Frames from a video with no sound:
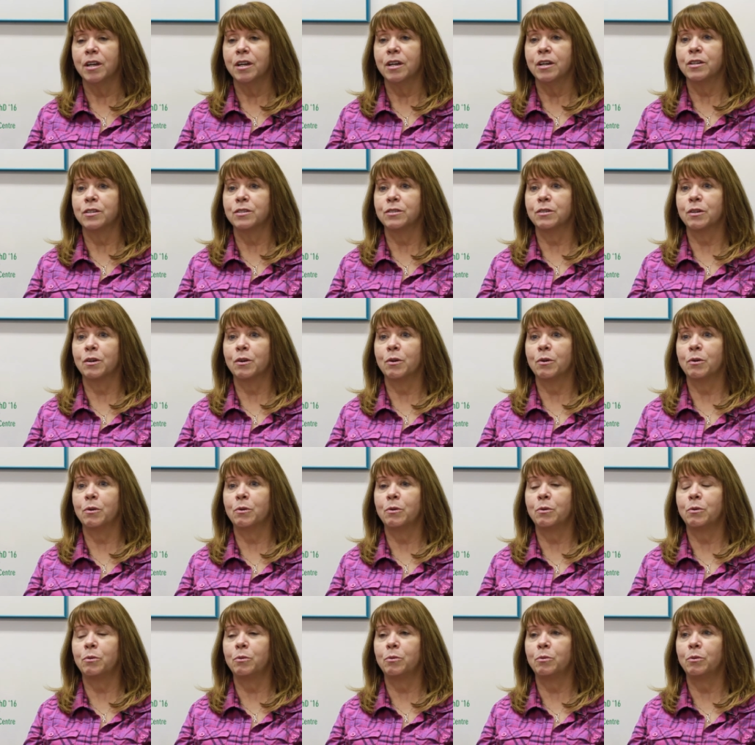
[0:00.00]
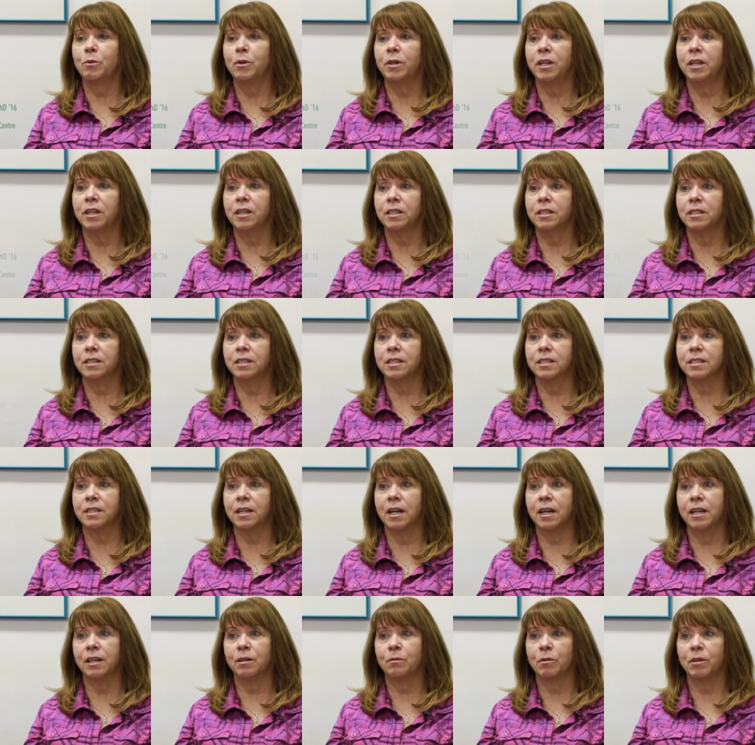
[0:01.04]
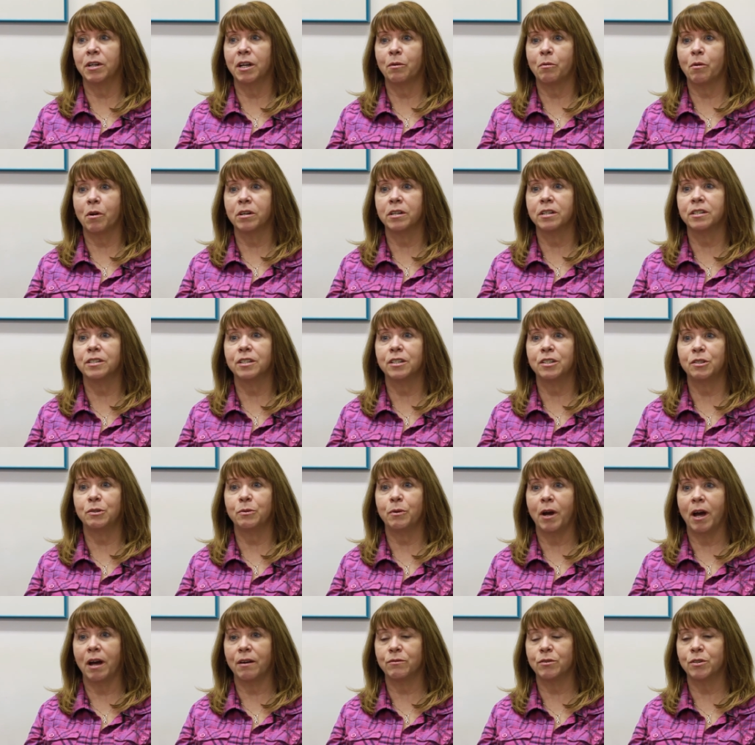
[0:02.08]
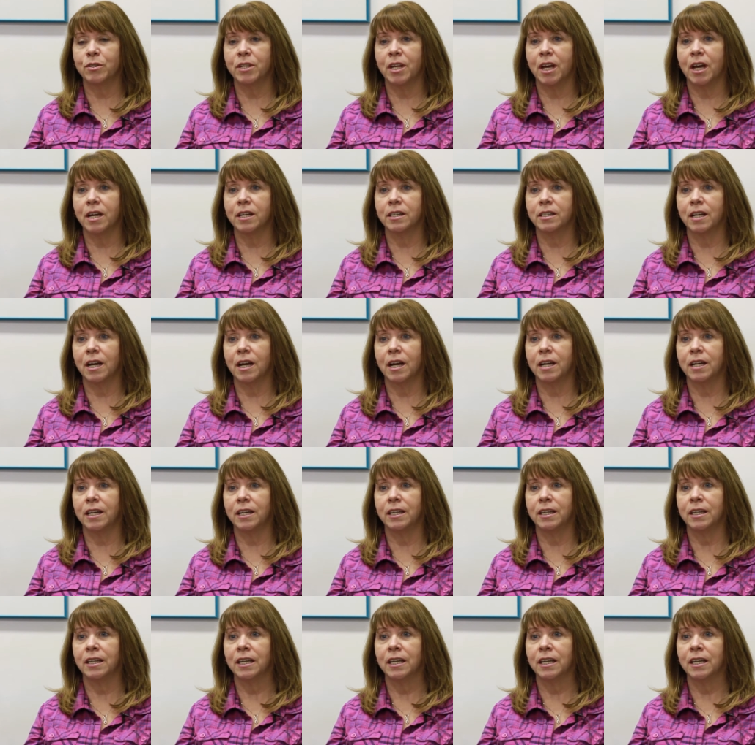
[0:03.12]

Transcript: So in deciding what I wanted to do after that, I